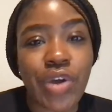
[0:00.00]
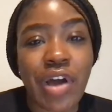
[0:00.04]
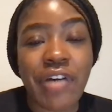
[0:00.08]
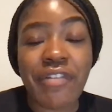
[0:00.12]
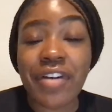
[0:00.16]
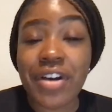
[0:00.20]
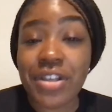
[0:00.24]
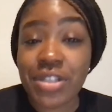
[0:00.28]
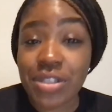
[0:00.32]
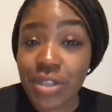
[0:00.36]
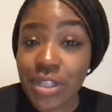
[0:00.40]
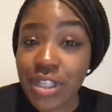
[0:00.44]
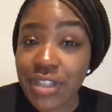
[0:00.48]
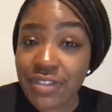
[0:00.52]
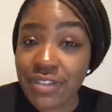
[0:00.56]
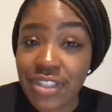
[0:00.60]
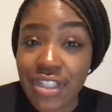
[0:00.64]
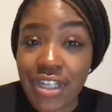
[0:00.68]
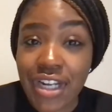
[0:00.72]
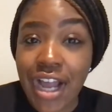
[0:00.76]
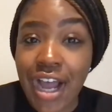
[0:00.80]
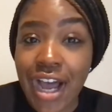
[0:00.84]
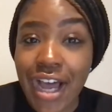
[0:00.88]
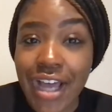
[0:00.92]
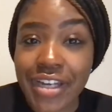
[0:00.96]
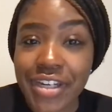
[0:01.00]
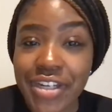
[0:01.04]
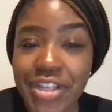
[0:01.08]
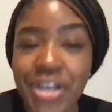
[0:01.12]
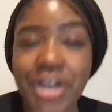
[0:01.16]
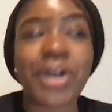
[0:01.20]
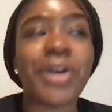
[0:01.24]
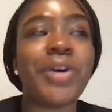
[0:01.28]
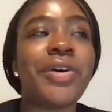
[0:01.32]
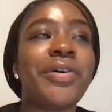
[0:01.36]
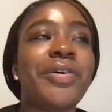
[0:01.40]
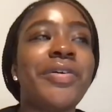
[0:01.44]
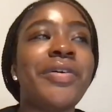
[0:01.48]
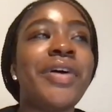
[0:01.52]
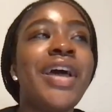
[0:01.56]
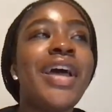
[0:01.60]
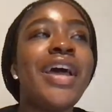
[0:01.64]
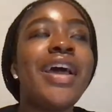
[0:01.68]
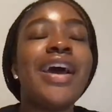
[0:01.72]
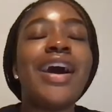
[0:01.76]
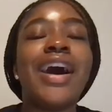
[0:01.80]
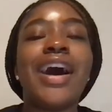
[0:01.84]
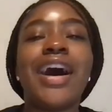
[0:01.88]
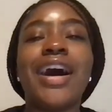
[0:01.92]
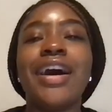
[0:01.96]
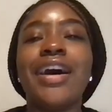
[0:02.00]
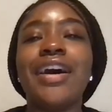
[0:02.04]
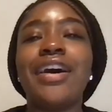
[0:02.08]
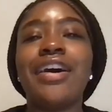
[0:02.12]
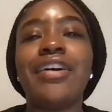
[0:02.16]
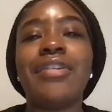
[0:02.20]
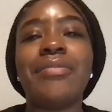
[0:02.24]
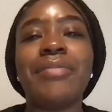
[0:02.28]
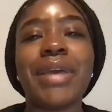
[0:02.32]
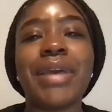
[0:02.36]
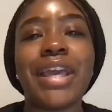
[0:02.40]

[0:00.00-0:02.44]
I've also lived in a condo um,